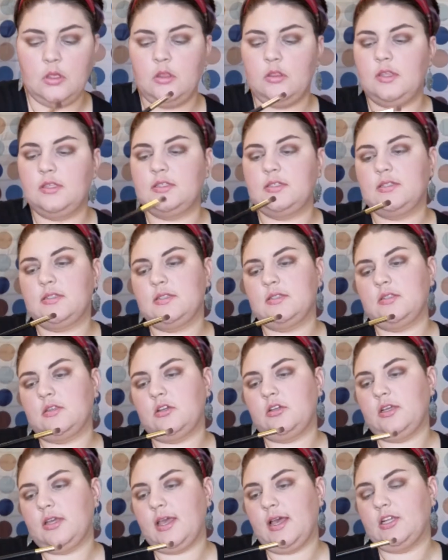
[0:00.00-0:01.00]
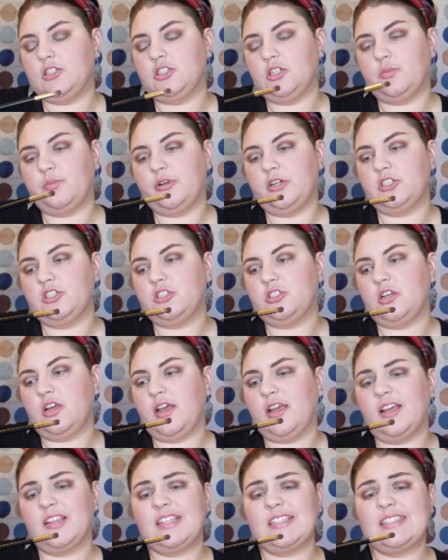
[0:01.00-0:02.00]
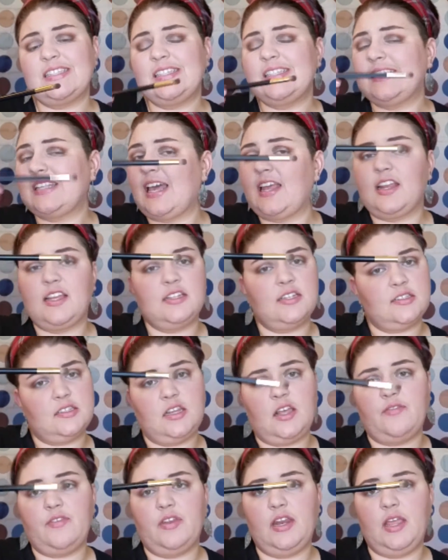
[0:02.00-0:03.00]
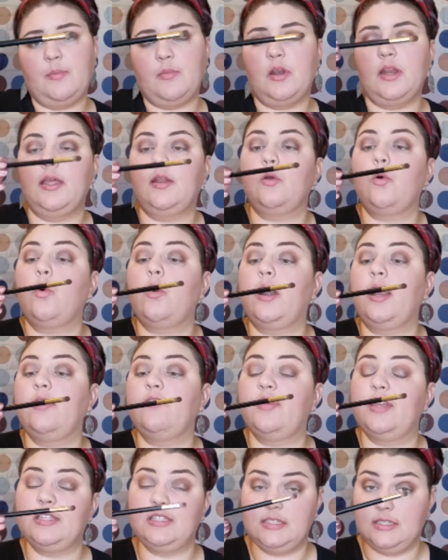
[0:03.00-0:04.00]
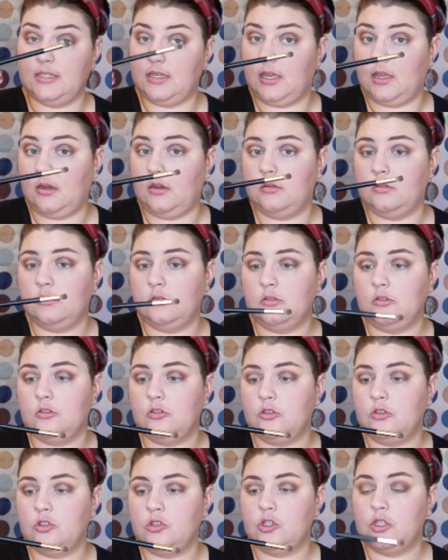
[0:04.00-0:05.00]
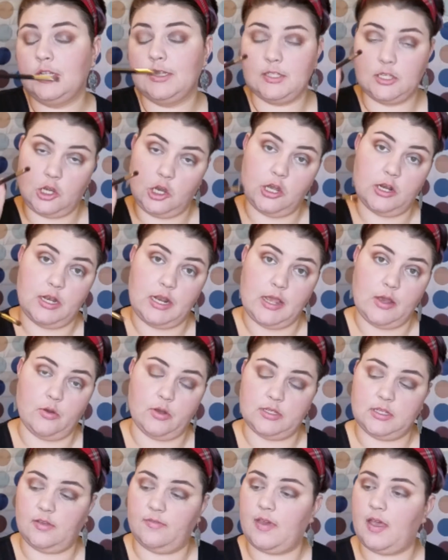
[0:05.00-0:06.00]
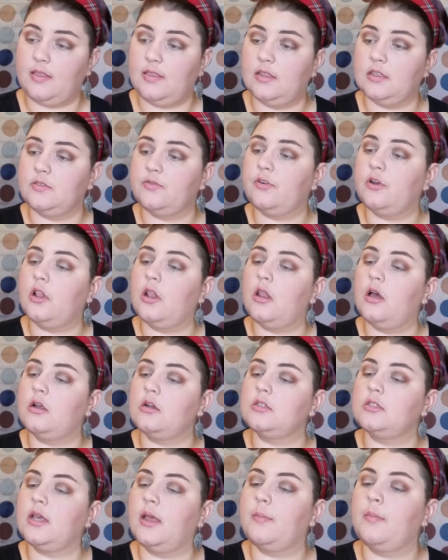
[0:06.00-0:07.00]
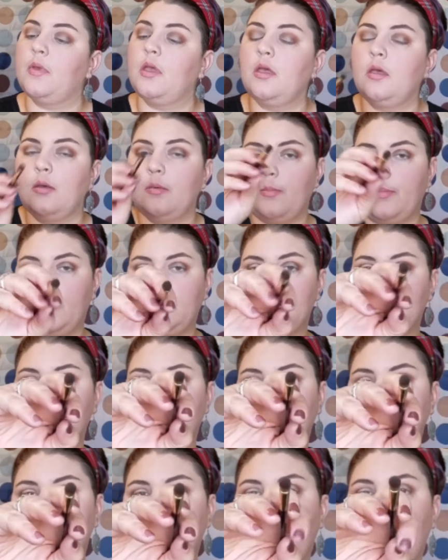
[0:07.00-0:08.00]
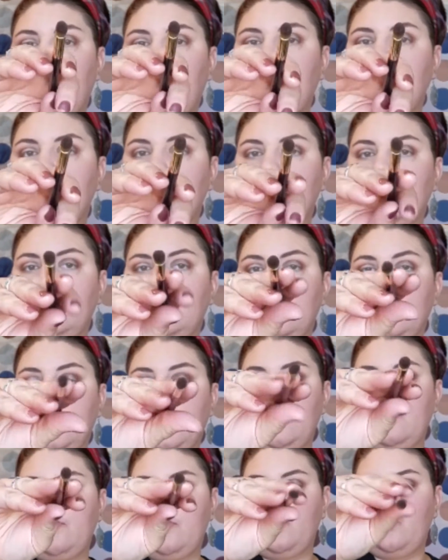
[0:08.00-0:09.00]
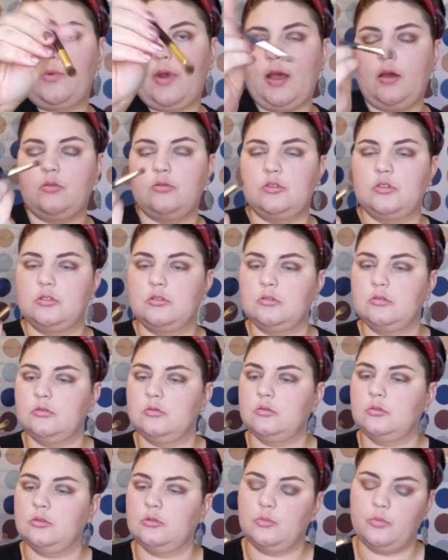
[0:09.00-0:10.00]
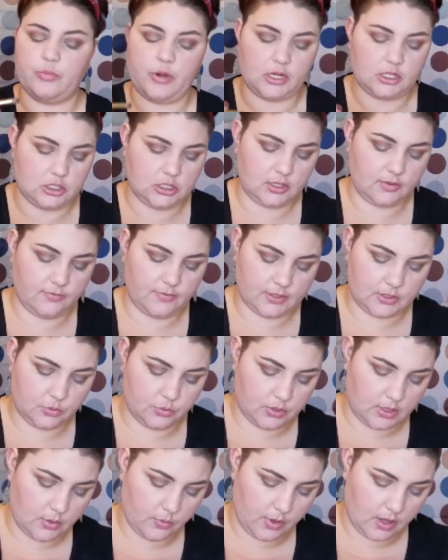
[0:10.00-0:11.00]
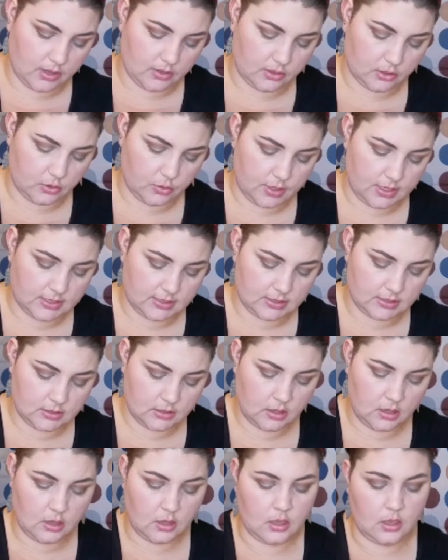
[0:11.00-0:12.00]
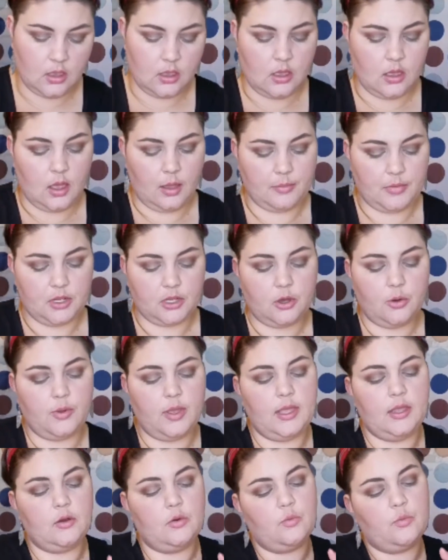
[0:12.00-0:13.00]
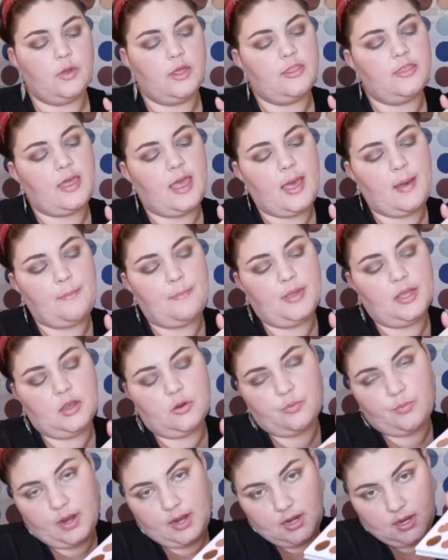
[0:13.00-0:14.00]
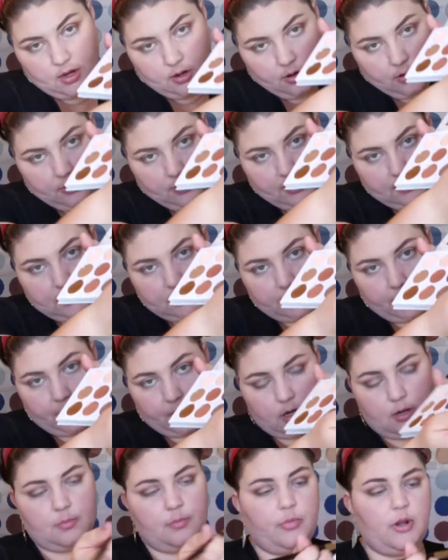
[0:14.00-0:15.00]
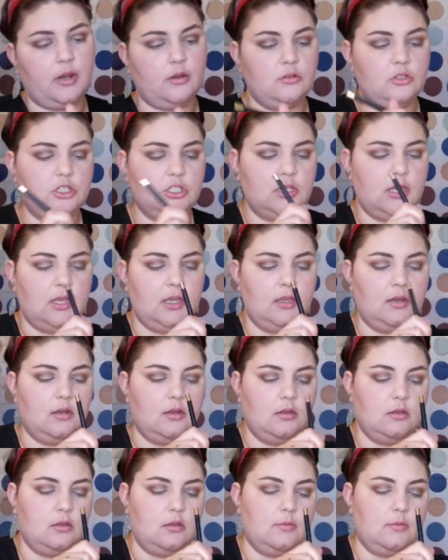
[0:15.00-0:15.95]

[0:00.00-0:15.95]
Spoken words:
This is a Sonia Kashuk brush. I got this in a set. It doesn't have a name on it, or if it did, it's gone now because I've had this for a long time. But it's just a kind of a round brush that fits really well in the crease. I'm going to go in with Epic right here, this dark brown shade.